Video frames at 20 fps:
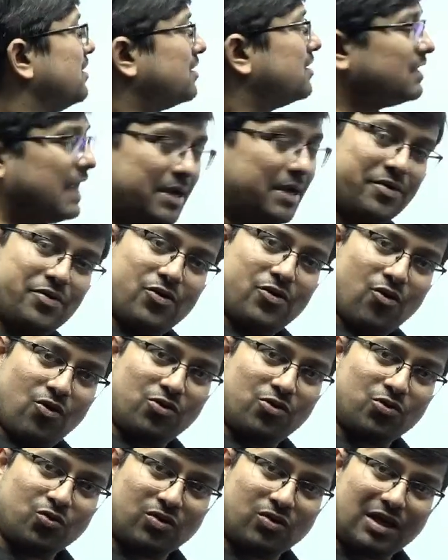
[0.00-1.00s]
that no
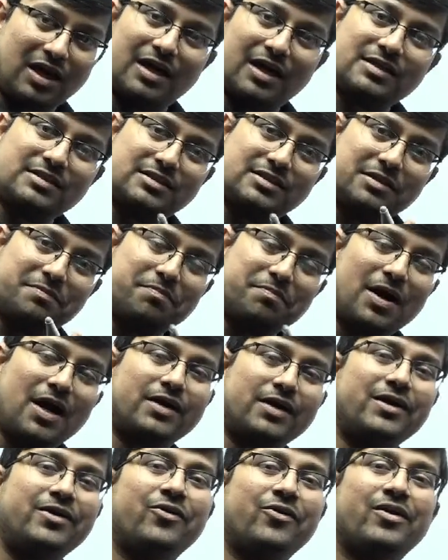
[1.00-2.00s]
two cars
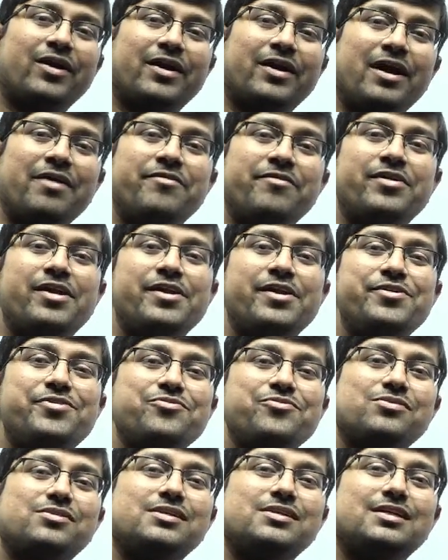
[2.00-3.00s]
departed or arrived in any
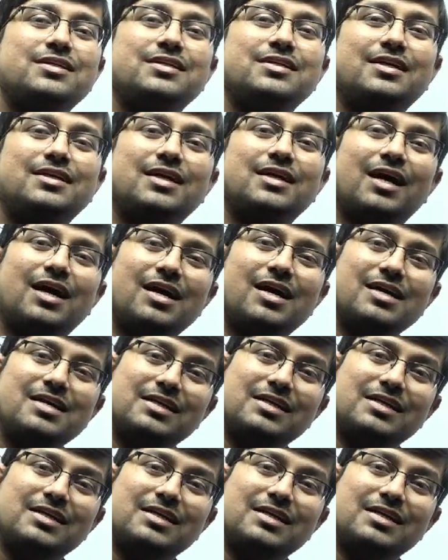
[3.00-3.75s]
two cities at the